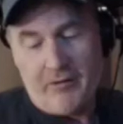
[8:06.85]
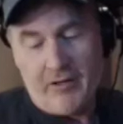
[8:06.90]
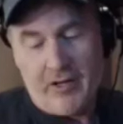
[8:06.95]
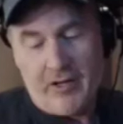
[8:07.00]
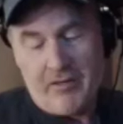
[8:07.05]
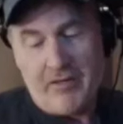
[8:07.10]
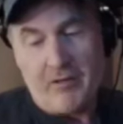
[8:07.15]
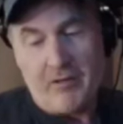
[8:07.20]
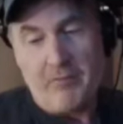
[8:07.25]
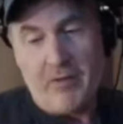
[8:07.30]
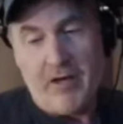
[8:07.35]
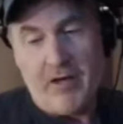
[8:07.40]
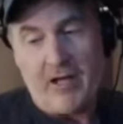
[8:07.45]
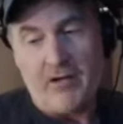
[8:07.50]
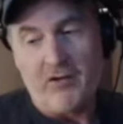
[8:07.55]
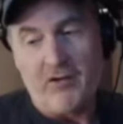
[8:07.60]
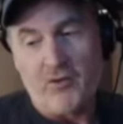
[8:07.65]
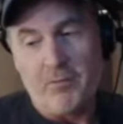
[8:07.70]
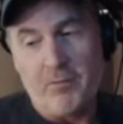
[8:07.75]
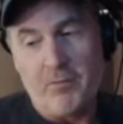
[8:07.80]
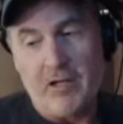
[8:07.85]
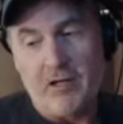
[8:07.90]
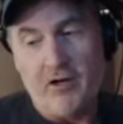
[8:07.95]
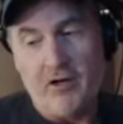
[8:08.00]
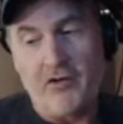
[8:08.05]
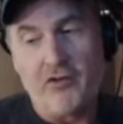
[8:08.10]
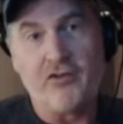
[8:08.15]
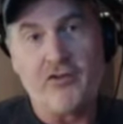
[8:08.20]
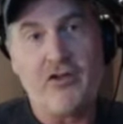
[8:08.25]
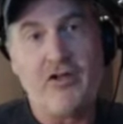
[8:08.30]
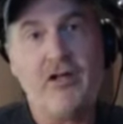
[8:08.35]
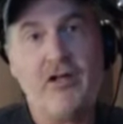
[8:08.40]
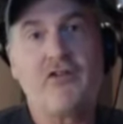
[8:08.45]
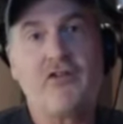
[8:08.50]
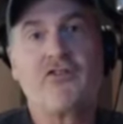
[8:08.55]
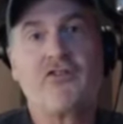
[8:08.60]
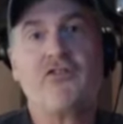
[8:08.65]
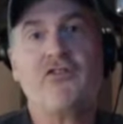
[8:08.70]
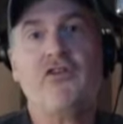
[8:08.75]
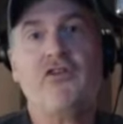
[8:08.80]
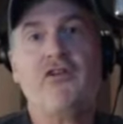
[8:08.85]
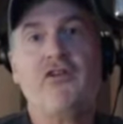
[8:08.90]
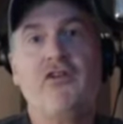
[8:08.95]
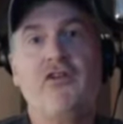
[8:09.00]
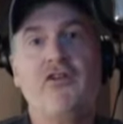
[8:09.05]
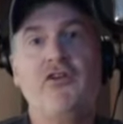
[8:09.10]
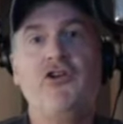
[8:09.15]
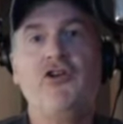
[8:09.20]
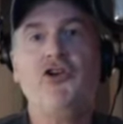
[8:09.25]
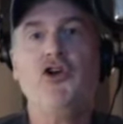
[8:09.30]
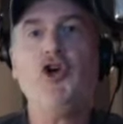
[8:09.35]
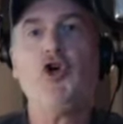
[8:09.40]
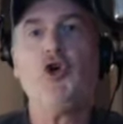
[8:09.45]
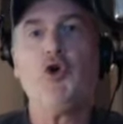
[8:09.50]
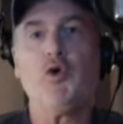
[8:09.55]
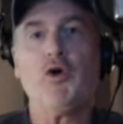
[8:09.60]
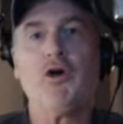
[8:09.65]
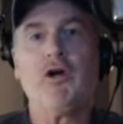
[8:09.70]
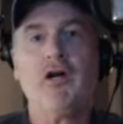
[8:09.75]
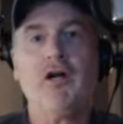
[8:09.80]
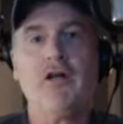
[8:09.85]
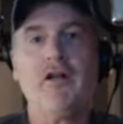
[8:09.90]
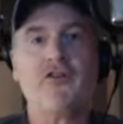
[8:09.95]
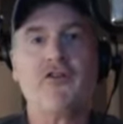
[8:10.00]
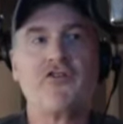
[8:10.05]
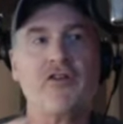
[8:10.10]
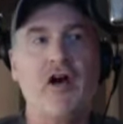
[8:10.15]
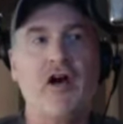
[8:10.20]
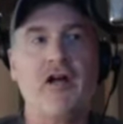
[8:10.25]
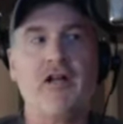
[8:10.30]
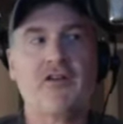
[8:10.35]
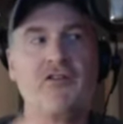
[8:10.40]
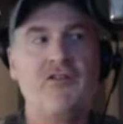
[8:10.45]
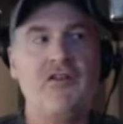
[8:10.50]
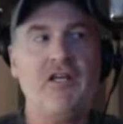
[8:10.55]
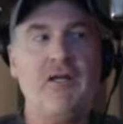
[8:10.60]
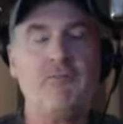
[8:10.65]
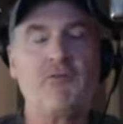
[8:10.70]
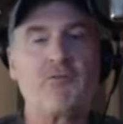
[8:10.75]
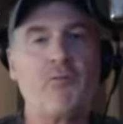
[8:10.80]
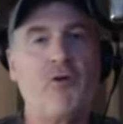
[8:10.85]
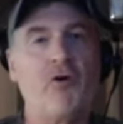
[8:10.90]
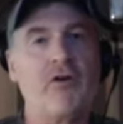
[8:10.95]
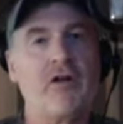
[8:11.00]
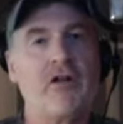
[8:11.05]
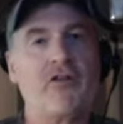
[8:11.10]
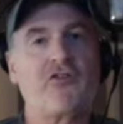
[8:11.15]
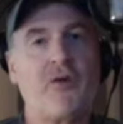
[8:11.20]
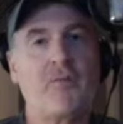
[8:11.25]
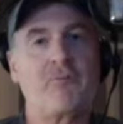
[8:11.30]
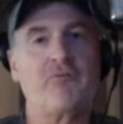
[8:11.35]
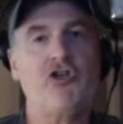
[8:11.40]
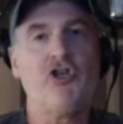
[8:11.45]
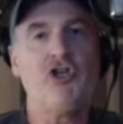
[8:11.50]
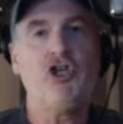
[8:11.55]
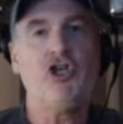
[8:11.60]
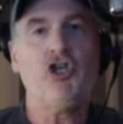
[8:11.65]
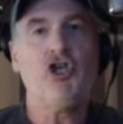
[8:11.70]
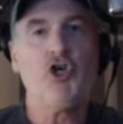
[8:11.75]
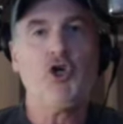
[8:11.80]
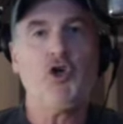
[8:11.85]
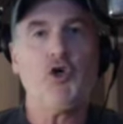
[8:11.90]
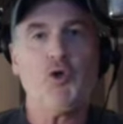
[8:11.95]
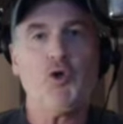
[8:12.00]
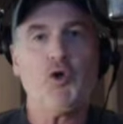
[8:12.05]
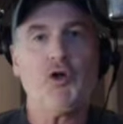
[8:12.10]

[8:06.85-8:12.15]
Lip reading: think back, is because it's you. It's not a team sport. It's up to you.